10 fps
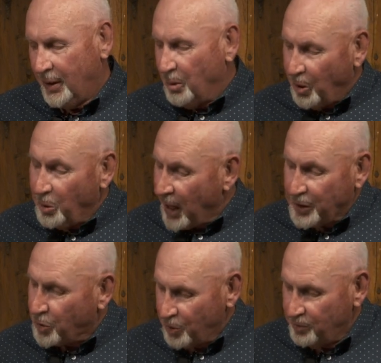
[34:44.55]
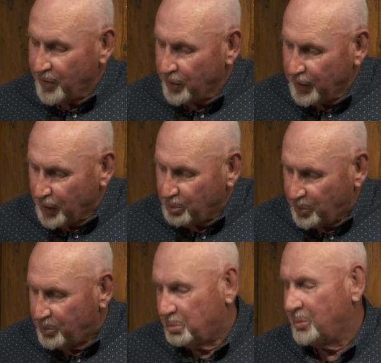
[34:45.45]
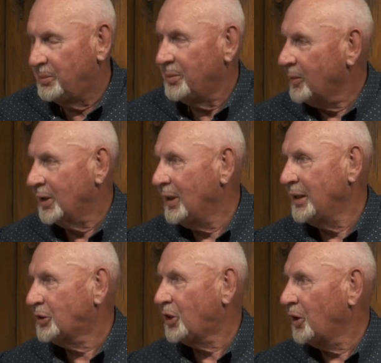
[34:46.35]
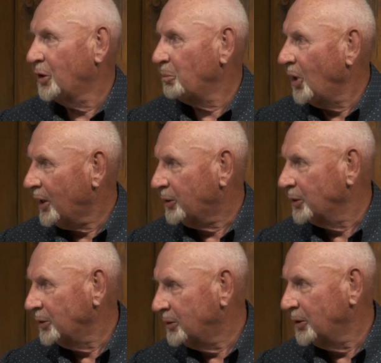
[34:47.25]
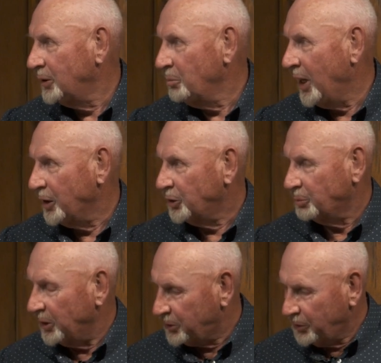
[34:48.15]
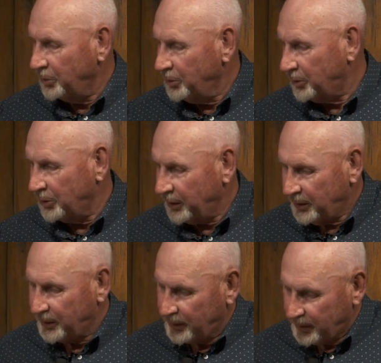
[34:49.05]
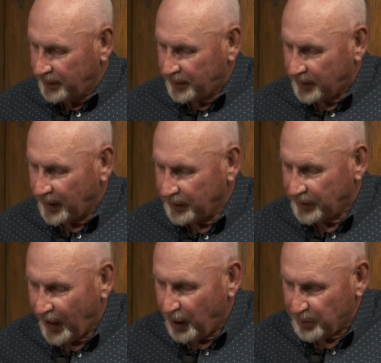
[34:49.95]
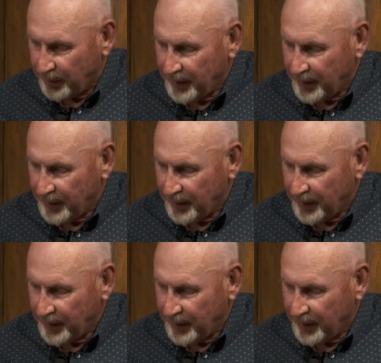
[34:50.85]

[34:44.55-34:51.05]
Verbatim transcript: But we had two very good, let's call them luck or good management, two good things happened.